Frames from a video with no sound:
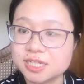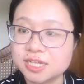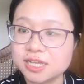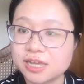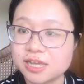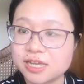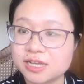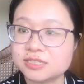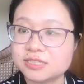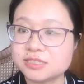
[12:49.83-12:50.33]

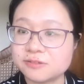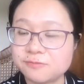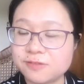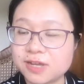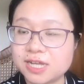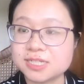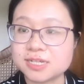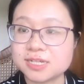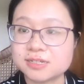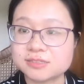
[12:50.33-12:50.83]
and
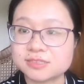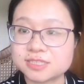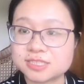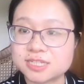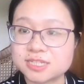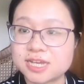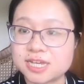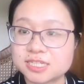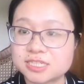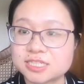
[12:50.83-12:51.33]
find out
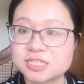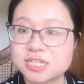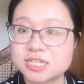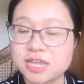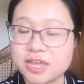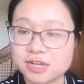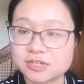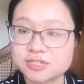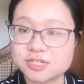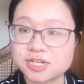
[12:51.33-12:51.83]
that
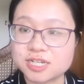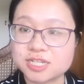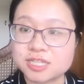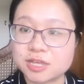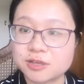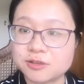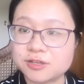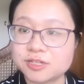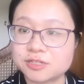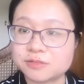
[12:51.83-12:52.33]
actually
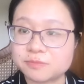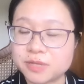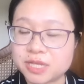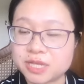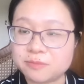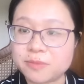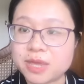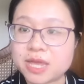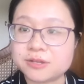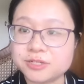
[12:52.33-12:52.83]
they could
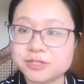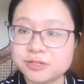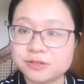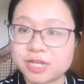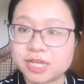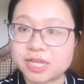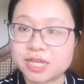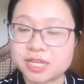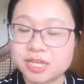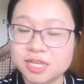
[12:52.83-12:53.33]
be
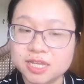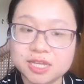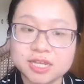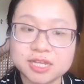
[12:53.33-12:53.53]
manually